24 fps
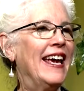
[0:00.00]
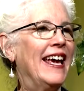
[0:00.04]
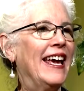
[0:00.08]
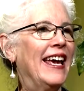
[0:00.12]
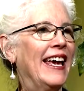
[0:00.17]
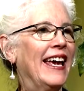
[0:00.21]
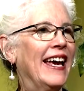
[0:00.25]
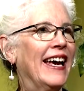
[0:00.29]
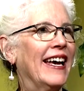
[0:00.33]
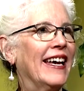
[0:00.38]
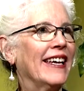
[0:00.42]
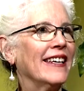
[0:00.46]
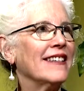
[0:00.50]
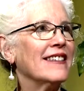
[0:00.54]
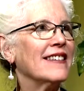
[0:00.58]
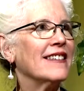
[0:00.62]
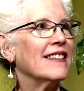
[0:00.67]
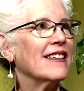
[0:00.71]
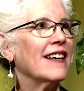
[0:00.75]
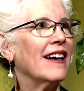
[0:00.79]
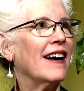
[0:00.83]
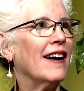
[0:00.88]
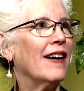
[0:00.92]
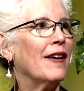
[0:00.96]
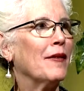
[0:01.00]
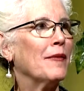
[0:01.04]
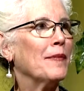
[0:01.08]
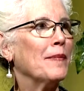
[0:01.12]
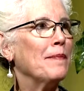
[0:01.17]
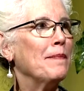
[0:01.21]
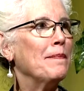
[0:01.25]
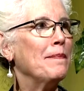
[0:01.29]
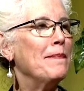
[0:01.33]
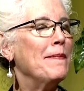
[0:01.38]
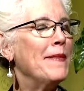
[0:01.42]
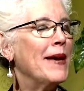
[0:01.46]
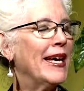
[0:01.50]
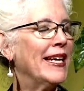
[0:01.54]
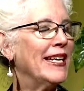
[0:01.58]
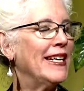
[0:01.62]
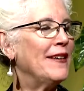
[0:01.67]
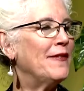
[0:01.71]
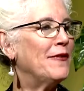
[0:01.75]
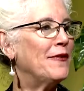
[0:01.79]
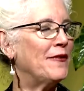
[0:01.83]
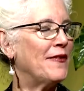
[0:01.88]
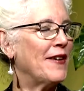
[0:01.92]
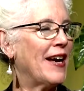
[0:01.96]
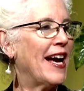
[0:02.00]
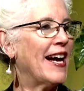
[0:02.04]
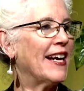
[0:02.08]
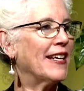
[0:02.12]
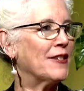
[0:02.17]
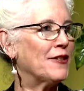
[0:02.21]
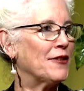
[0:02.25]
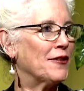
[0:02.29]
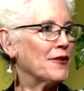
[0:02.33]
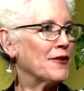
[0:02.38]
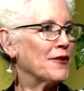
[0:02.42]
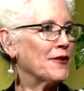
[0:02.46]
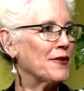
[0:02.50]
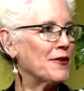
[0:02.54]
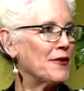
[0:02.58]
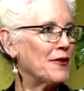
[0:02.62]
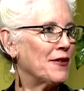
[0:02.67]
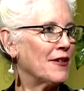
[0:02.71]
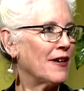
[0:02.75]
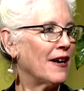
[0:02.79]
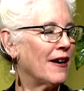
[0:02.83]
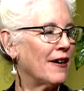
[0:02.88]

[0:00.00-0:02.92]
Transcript: and um, many factors